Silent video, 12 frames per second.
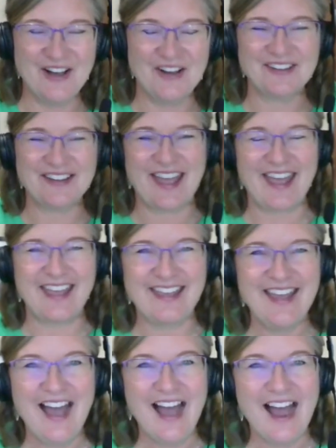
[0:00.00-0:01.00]
Okay,
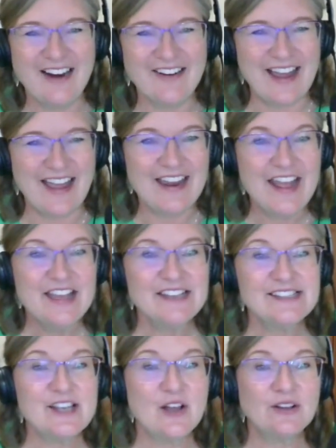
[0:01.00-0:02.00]
all right.
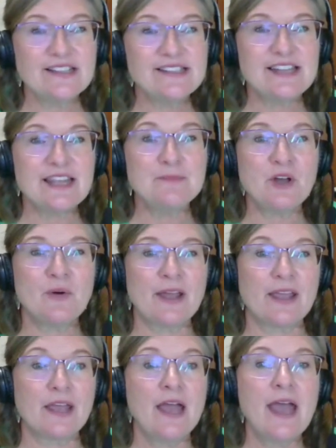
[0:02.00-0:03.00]
So let's keep
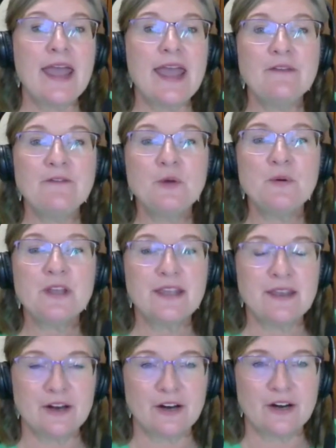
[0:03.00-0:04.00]
going. If you
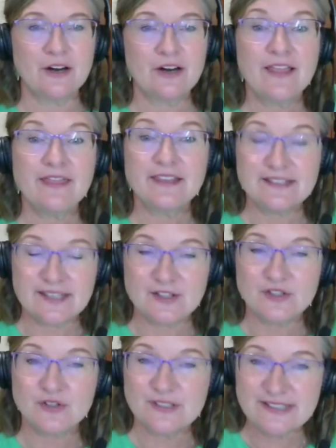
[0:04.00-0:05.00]
hear the
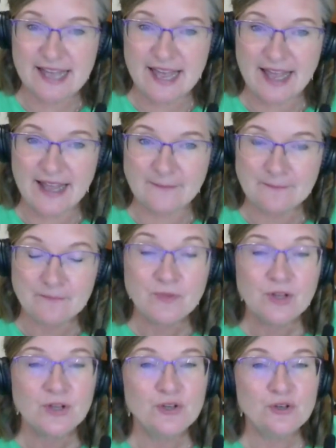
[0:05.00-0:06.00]
teacher say,
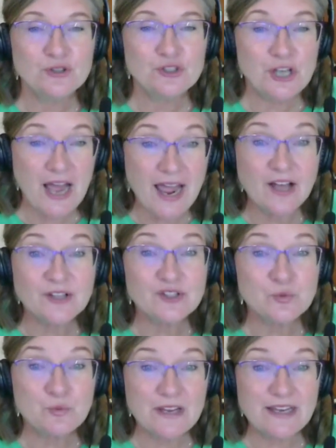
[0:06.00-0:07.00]
your
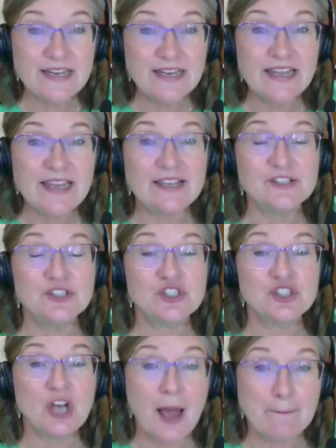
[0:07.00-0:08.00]
child's reading is
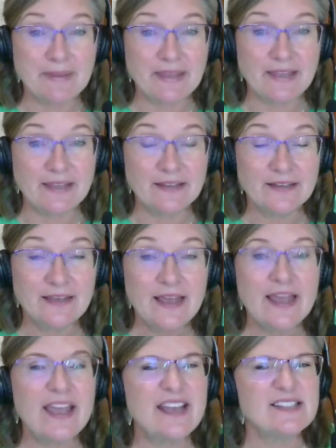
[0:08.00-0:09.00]
choppy,
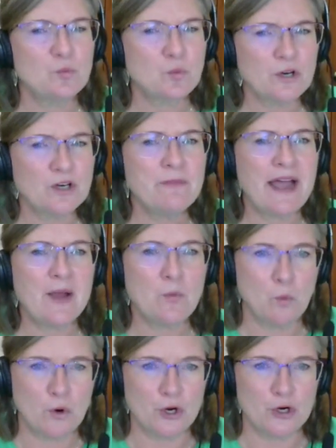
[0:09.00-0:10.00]
it's word by
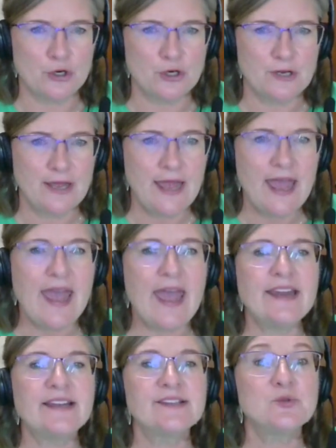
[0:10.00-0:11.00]
word,
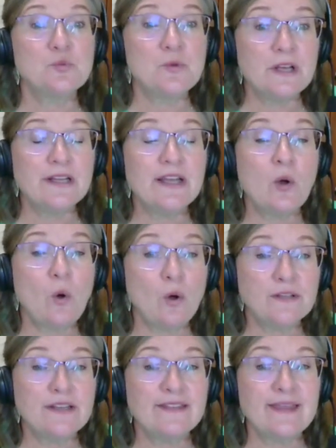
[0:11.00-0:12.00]
and it's really
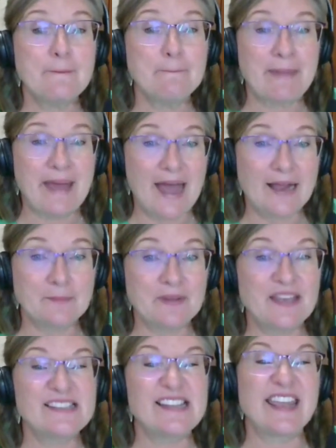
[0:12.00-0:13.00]
holding them back because